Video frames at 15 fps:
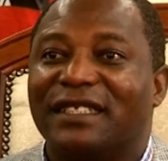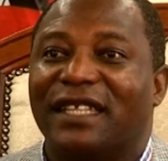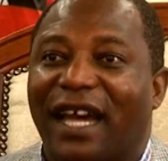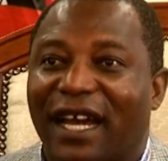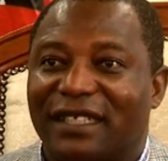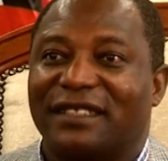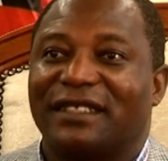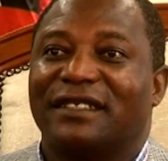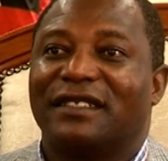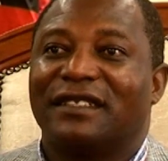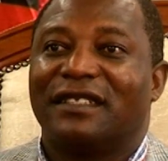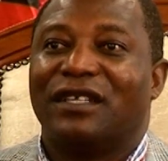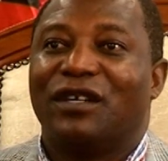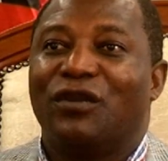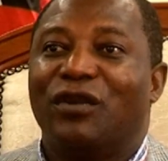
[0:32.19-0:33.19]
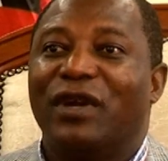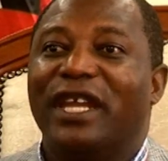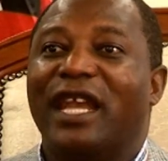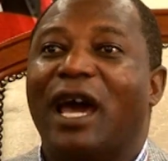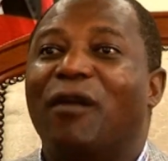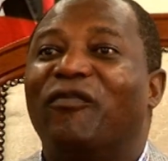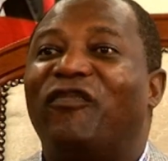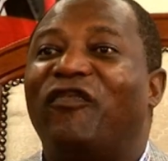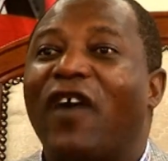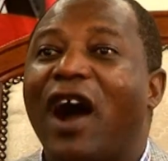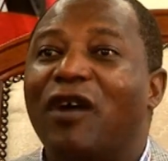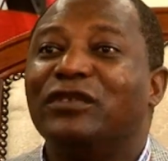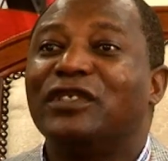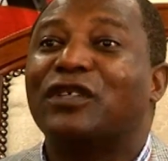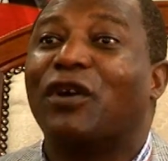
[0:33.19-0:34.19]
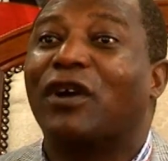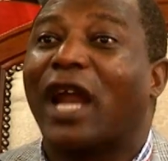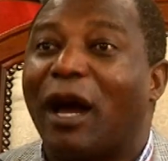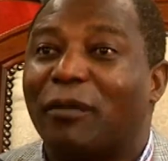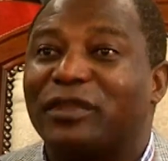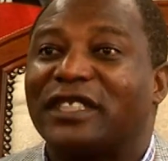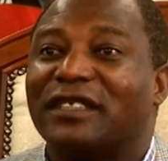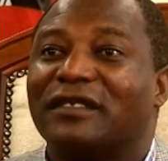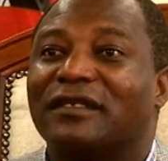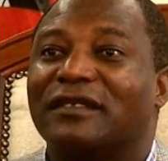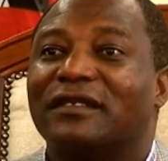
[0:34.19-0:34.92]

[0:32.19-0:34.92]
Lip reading: that when I'm found corrupt,